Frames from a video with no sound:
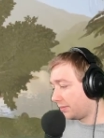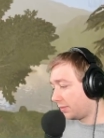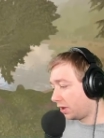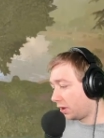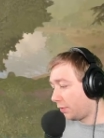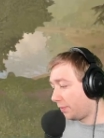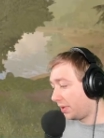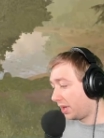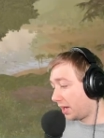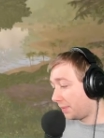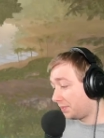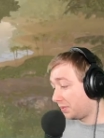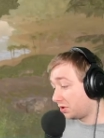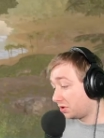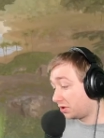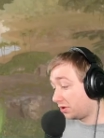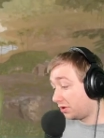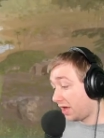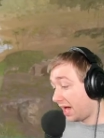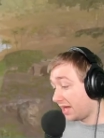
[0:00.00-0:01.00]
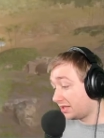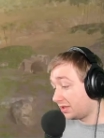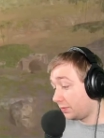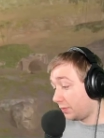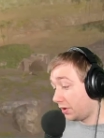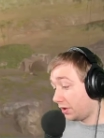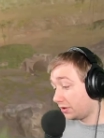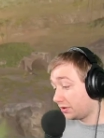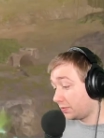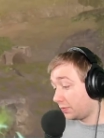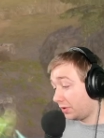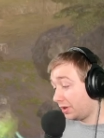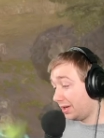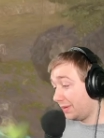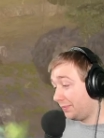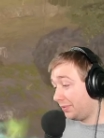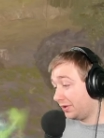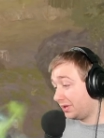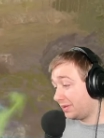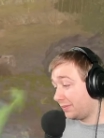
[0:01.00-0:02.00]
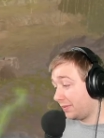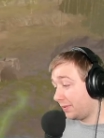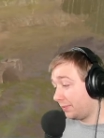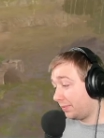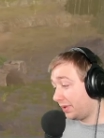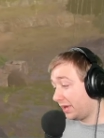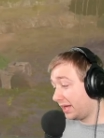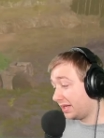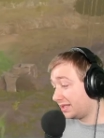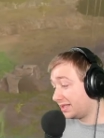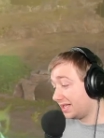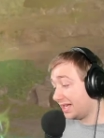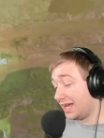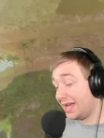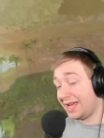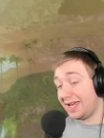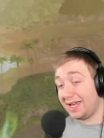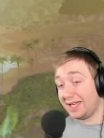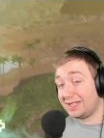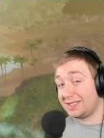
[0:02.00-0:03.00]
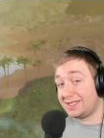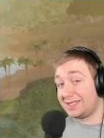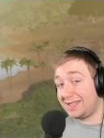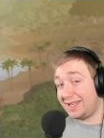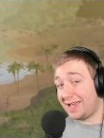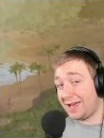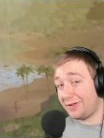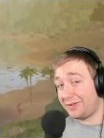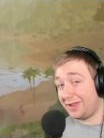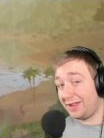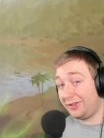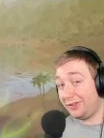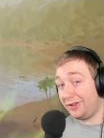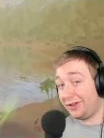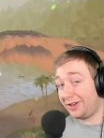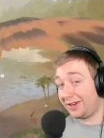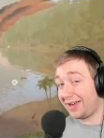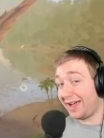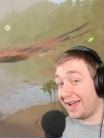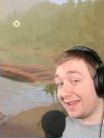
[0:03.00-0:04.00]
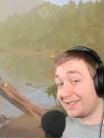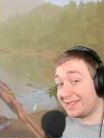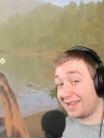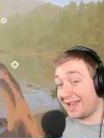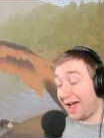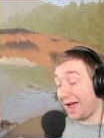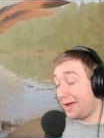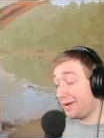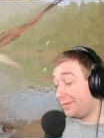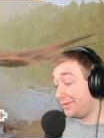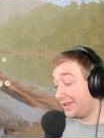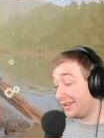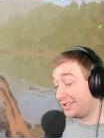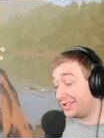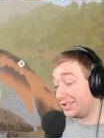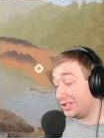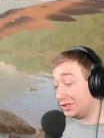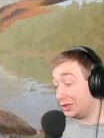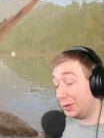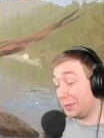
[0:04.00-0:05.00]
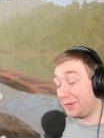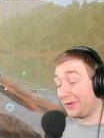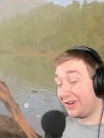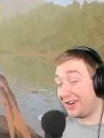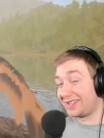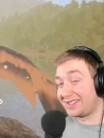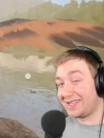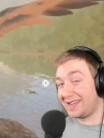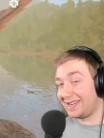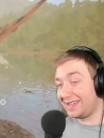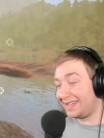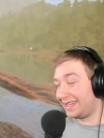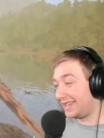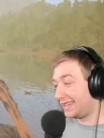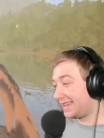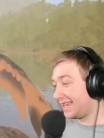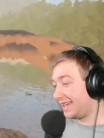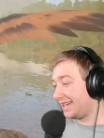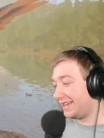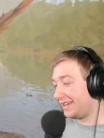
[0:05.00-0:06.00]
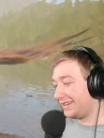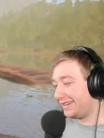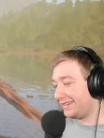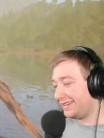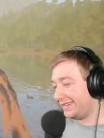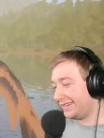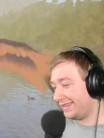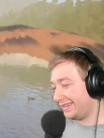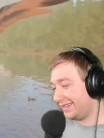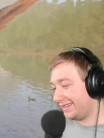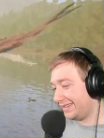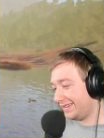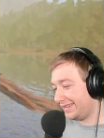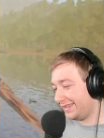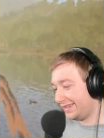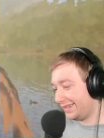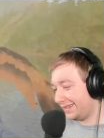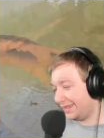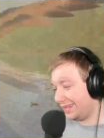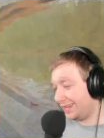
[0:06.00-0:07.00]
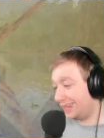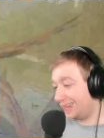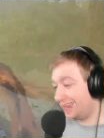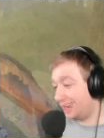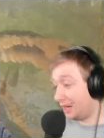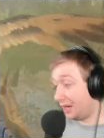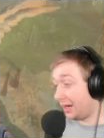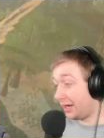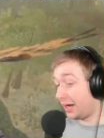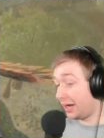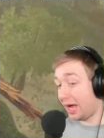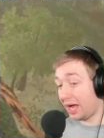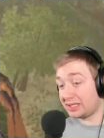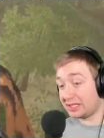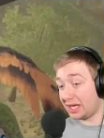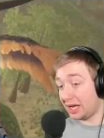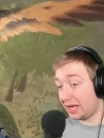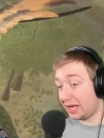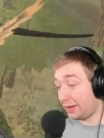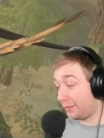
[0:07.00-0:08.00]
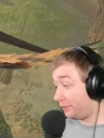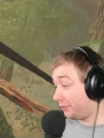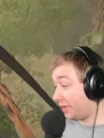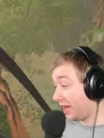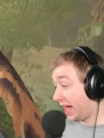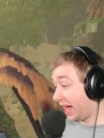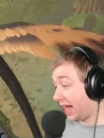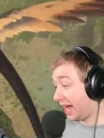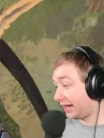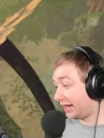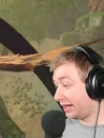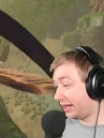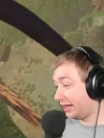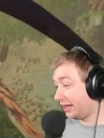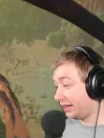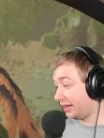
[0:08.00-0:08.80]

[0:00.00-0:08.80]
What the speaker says: I'm going to go pick up those glass walls. We're going to put them in place and see how they look, guys. I am super excited to get that done. All right, guys, I am back.